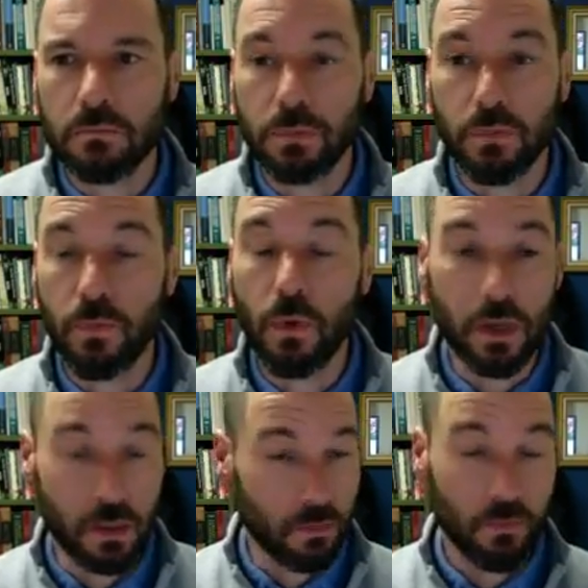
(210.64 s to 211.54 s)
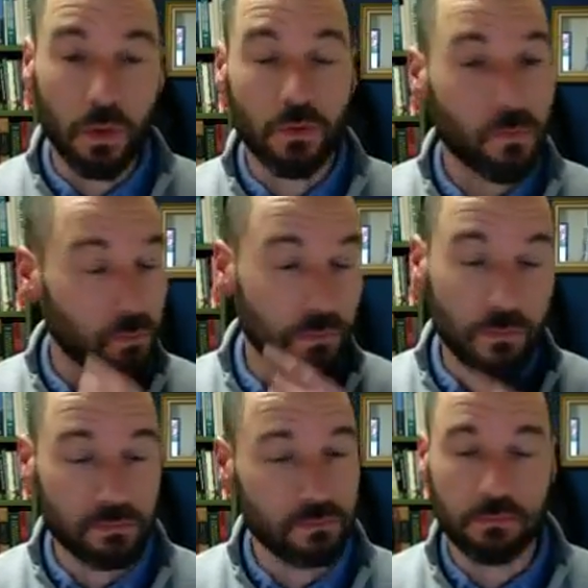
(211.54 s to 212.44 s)
before the
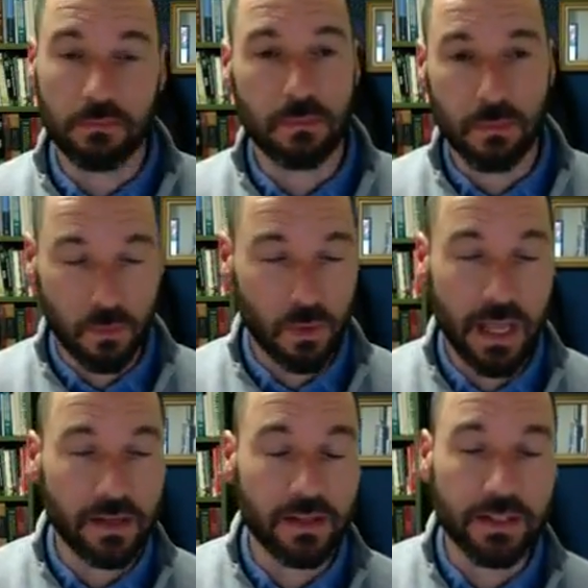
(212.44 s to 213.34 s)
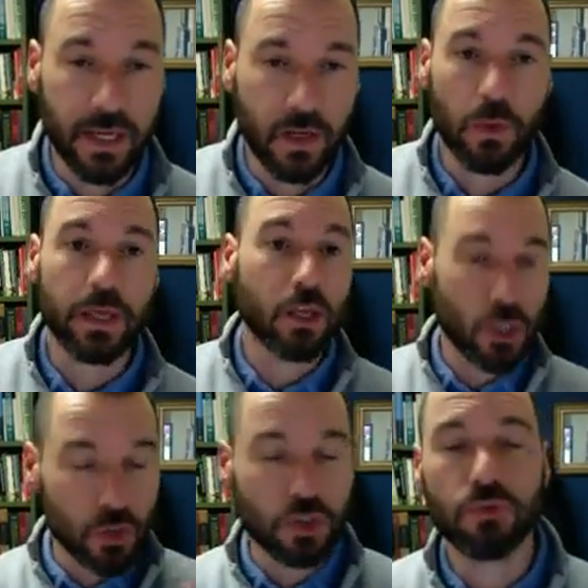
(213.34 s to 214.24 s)
end of the second week,
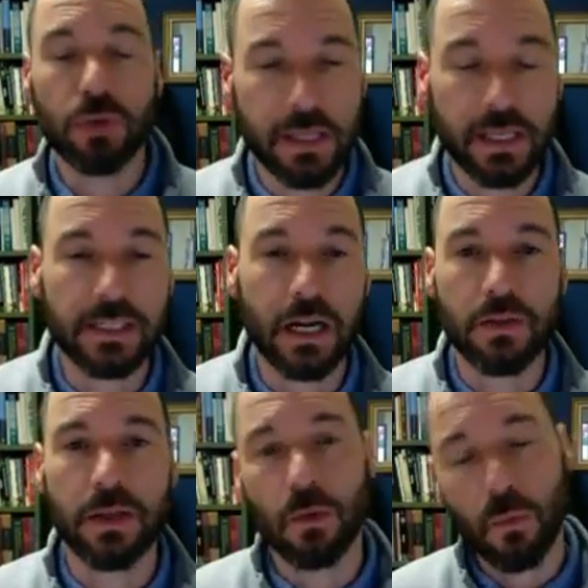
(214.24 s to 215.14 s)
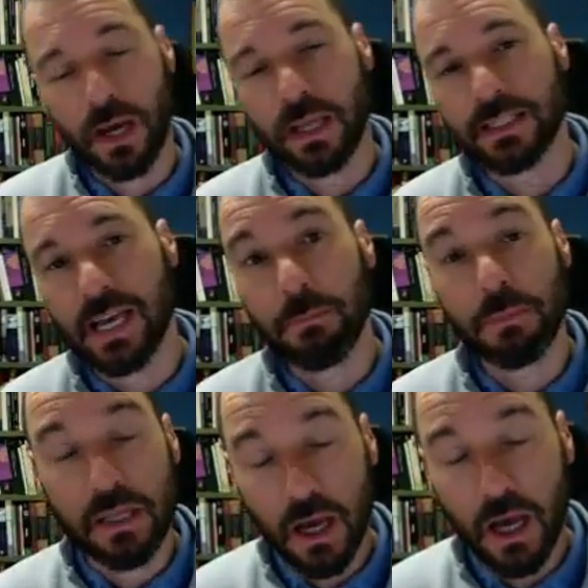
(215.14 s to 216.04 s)
you should read the entire thing. Why is that?
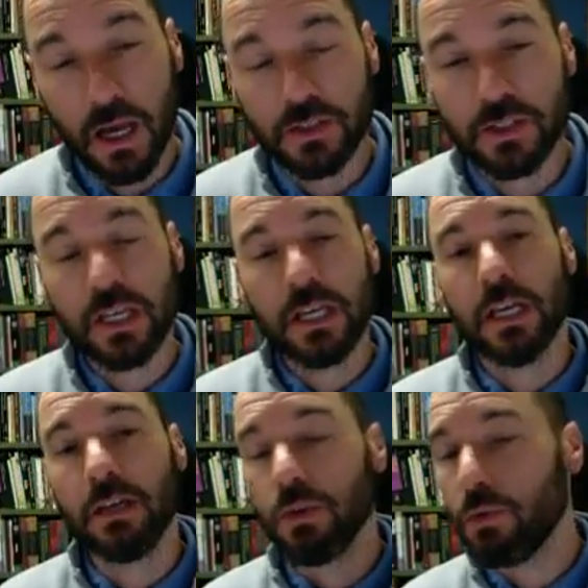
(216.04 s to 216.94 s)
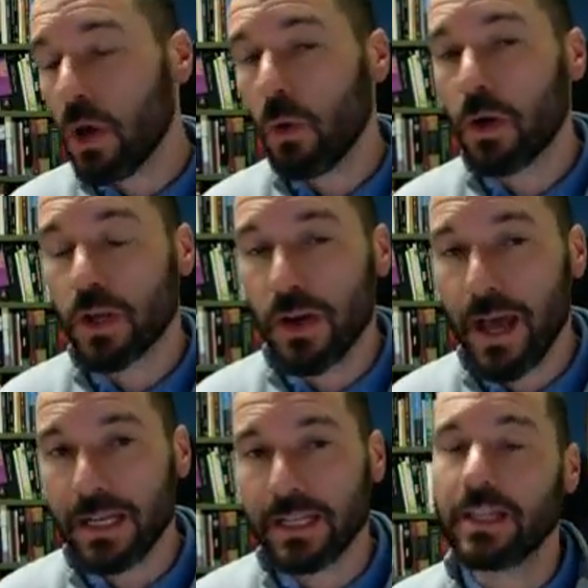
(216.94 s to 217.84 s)
Because if you know where you're
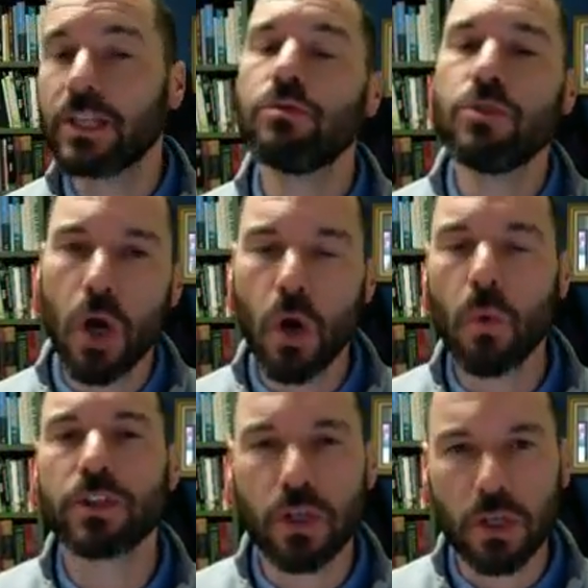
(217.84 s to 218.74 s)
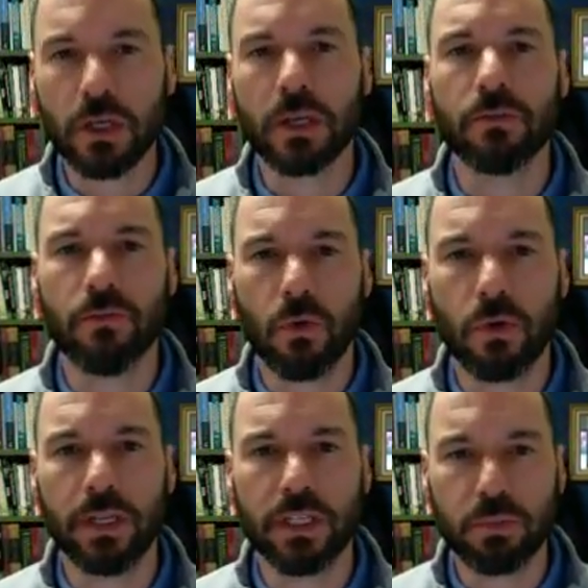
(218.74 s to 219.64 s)
headed, then you know what you're looking for
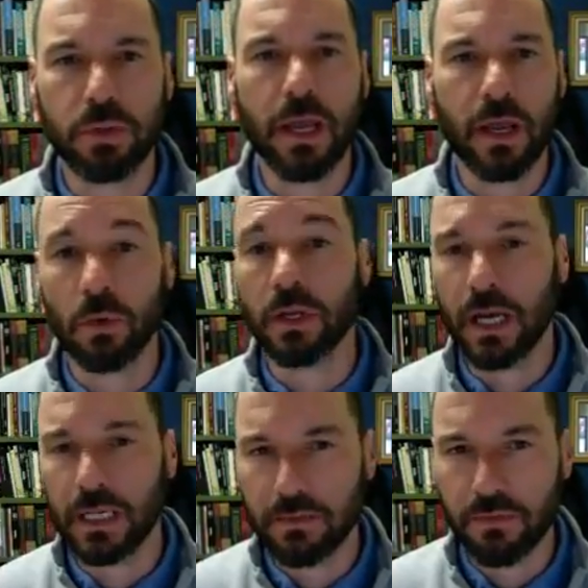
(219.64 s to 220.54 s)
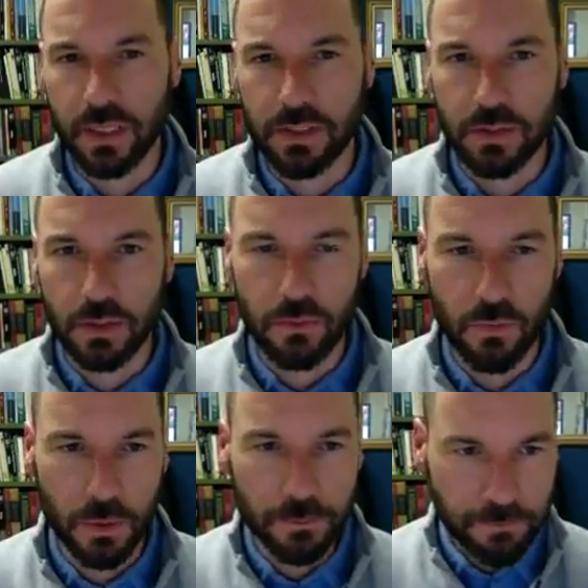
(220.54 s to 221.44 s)
in each play and what kinds of things to look for.